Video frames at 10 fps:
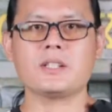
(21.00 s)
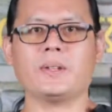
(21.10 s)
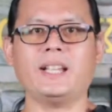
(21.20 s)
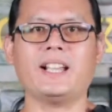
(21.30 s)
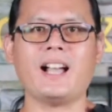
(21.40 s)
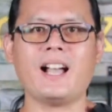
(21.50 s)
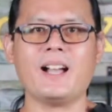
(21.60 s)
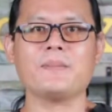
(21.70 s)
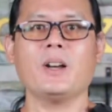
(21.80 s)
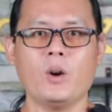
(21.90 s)
Sawasdee
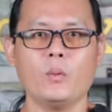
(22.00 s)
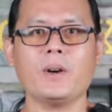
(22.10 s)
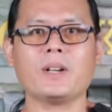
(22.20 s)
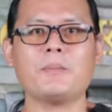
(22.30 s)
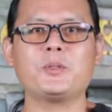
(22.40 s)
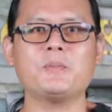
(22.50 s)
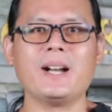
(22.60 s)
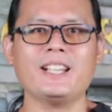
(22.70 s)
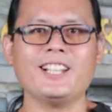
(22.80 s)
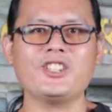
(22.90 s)
krab. Welcome to
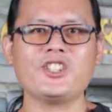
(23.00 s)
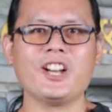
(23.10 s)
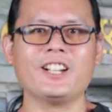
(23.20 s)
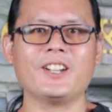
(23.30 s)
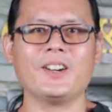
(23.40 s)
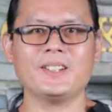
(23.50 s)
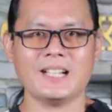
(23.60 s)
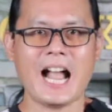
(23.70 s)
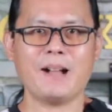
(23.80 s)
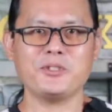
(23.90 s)
my dish
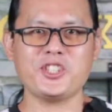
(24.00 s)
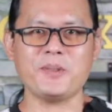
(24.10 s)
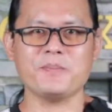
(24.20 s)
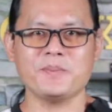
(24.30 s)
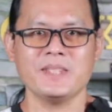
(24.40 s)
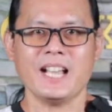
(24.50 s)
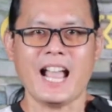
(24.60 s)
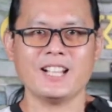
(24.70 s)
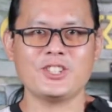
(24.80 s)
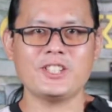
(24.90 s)
channel. I'm Jim,
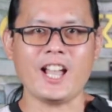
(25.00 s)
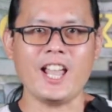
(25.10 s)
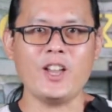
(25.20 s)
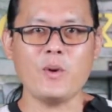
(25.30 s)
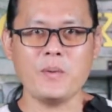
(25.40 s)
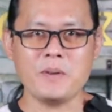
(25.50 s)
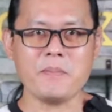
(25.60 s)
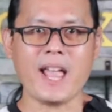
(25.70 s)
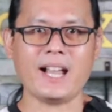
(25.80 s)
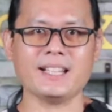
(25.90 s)
and today we will
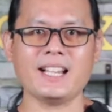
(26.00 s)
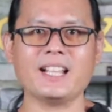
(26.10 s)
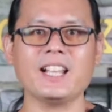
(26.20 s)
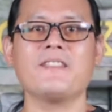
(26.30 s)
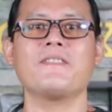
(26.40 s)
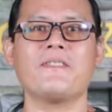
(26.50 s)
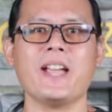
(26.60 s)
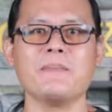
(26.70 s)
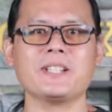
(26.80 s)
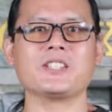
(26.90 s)
make another
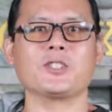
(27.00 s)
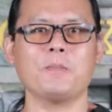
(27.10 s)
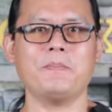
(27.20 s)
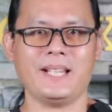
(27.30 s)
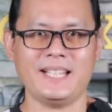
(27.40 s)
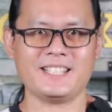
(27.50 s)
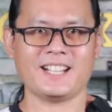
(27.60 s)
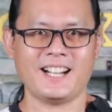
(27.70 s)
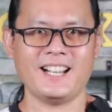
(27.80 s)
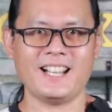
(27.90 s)
famous soup in
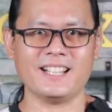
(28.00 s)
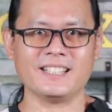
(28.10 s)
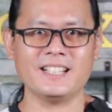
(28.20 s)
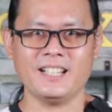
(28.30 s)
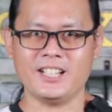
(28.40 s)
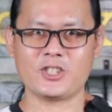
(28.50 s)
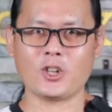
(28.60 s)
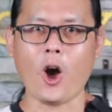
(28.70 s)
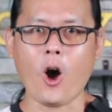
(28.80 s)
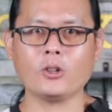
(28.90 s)
Thailand. It's
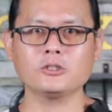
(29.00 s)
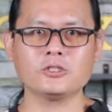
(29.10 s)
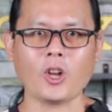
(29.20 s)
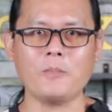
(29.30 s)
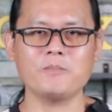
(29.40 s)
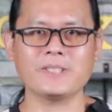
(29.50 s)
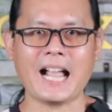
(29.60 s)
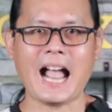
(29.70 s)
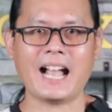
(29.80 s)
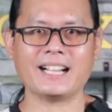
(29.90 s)
called Tom
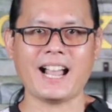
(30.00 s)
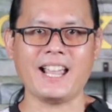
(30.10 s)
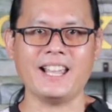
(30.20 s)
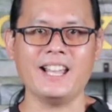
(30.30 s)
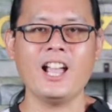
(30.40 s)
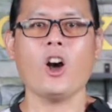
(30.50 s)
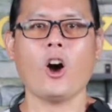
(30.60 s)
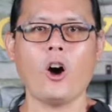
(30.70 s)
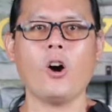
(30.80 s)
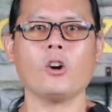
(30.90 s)
Kha Kai
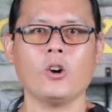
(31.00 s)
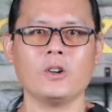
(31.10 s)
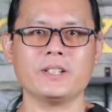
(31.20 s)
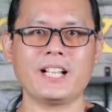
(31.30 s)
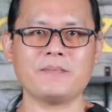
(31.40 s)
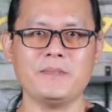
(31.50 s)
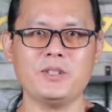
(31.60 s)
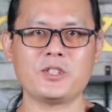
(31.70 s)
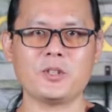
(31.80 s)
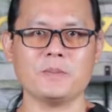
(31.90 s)
or coconut
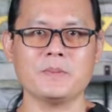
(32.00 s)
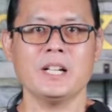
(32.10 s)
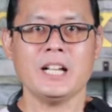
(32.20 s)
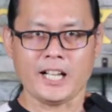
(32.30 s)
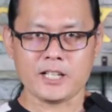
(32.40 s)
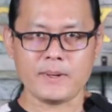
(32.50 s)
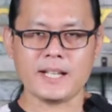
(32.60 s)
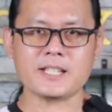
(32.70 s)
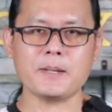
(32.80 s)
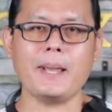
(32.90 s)
milk soup. It's
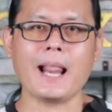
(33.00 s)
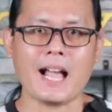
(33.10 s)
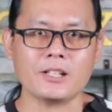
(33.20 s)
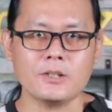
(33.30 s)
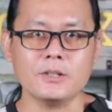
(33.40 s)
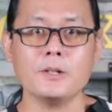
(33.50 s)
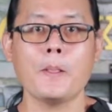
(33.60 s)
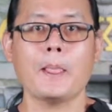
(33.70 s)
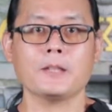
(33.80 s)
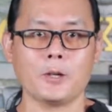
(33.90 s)
very similar to
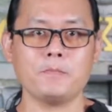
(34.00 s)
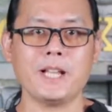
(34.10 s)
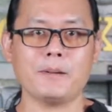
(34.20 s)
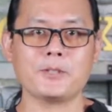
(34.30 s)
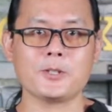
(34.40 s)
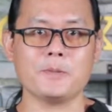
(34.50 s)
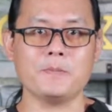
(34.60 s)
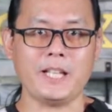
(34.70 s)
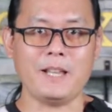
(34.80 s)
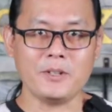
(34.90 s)
Tom Yum soup.
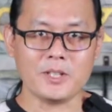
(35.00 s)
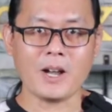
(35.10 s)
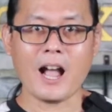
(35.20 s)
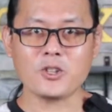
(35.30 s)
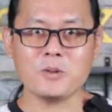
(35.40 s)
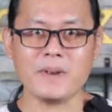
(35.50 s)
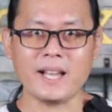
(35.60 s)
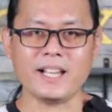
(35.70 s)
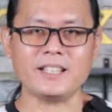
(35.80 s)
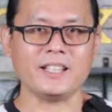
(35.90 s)
If you know how to
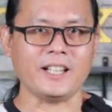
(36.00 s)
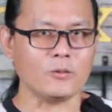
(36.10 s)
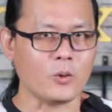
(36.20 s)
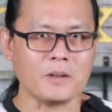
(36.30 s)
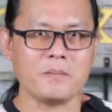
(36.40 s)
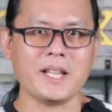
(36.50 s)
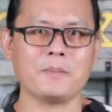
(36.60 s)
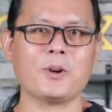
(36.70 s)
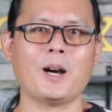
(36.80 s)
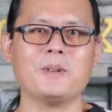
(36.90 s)
make it, it won't be a
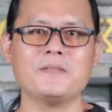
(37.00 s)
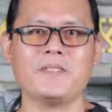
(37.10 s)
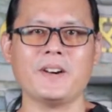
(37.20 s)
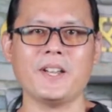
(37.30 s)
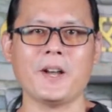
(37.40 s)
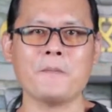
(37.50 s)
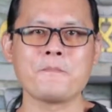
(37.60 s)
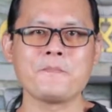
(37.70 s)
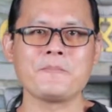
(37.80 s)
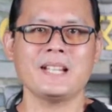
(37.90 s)
problem for you.
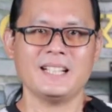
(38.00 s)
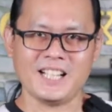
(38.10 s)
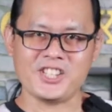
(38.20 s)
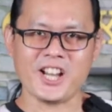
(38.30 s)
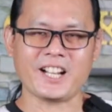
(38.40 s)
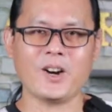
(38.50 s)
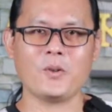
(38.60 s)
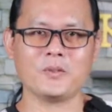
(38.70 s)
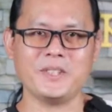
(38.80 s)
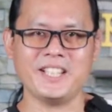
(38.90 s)
Let's check out
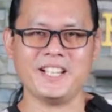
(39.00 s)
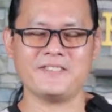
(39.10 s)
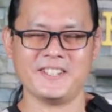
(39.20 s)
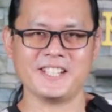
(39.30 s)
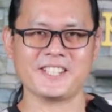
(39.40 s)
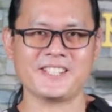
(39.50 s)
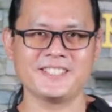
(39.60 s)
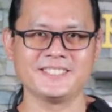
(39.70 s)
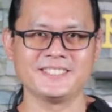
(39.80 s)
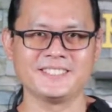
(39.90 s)
what we need first.